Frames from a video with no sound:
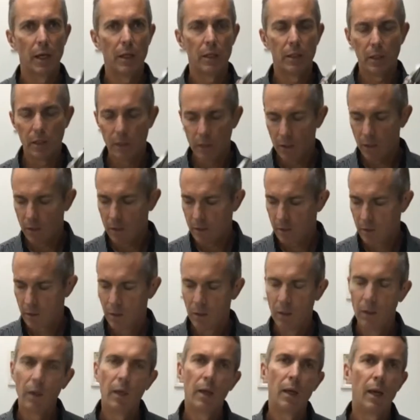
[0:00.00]
ATDs,
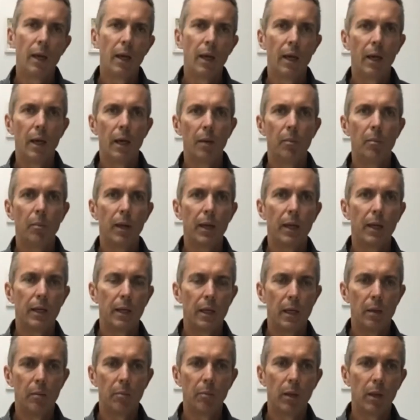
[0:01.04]
and blank
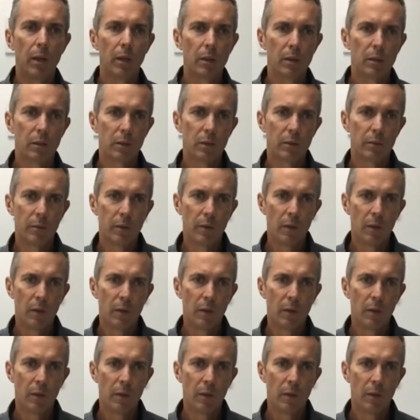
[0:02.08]
end plugs.